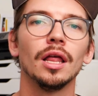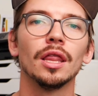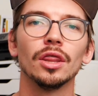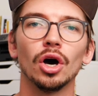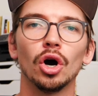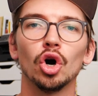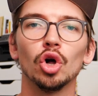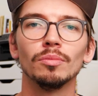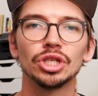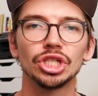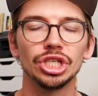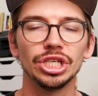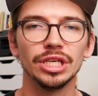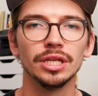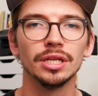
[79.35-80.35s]
the whole
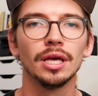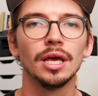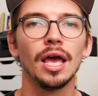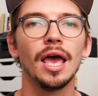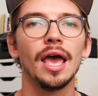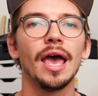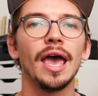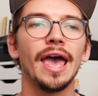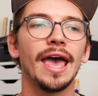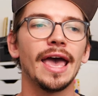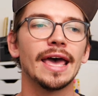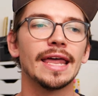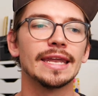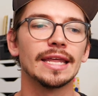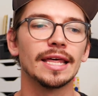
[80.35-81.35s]
machine
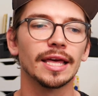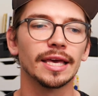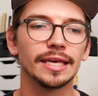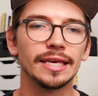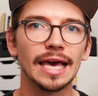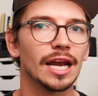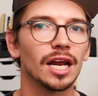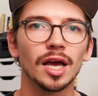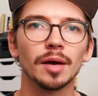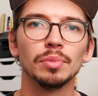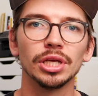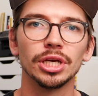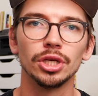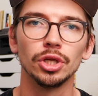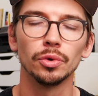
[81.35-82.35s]
and get a
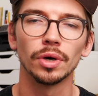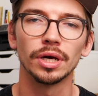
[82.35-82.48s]
complete new